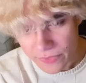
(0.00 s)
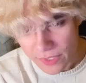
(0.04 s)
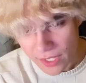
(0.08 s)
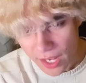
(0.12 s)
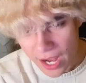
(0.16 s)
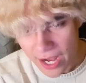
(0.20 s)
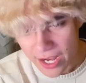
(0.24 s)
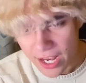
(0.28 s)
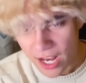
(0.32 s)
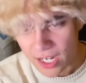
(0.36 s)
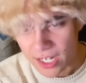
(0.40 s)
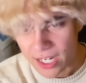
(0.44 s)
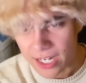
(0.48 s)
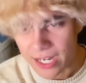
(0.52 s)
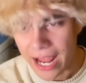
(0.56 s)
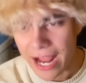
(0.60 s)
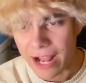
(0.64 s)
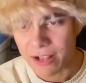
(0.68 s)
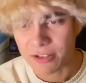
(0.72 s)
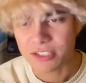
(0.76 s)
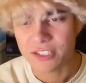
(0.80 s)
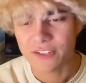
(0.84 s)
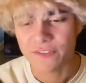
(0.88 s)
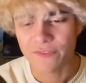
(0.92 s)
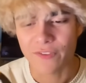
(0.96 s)
I got
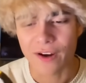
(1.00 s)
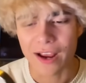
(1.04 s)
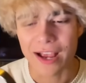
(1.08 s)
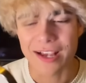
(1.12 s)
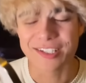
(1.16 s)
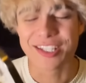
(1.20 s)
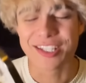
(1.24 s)
announced as